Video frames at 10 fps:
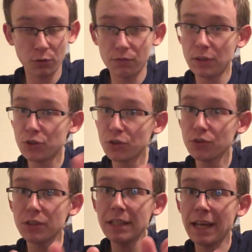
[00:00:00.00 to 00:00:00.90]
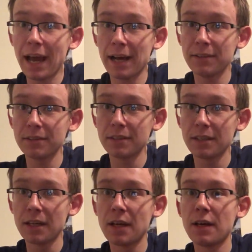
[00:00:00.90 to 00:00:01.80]
features it has?
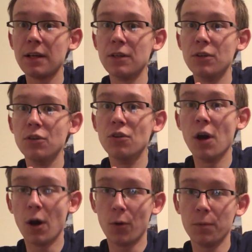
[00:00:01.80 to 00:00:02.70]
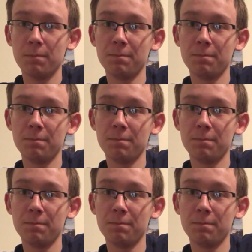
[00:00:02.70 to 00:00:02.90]
No.